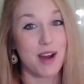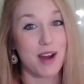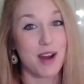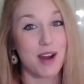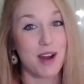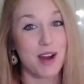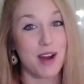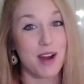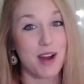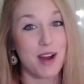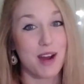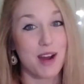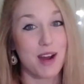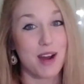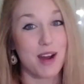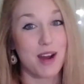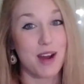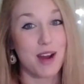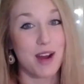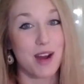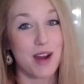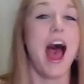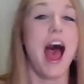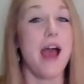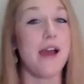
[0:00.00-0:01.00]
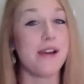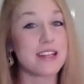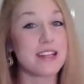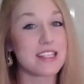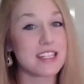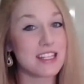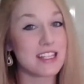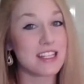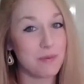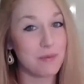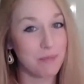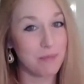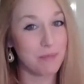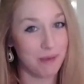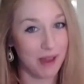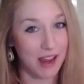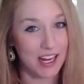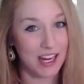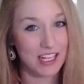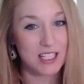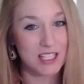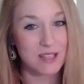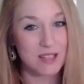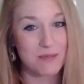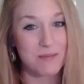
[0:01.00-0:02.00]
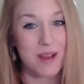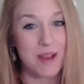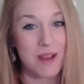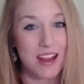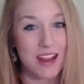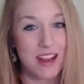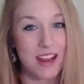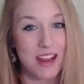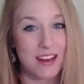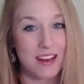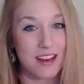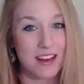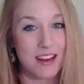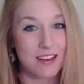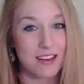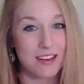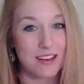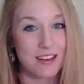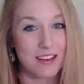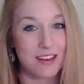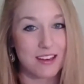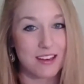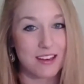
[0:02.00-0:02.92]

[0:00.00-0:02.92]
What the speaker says: actually. I was in the basement.